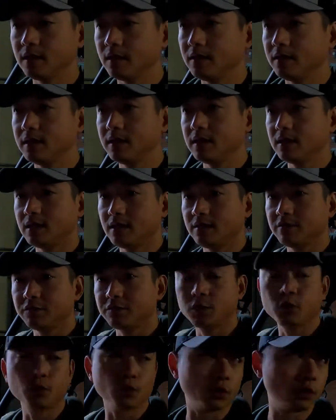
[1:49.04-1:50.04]
the
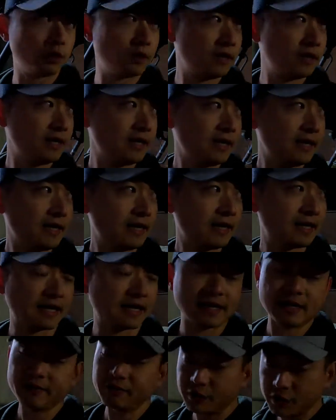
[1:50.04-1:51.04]
fuel, and
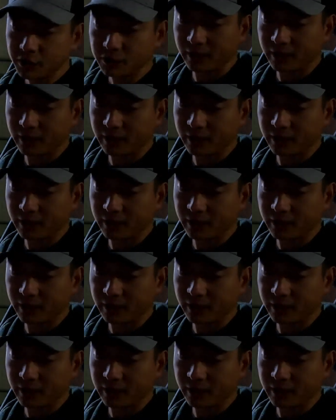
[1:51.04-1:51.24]
I never do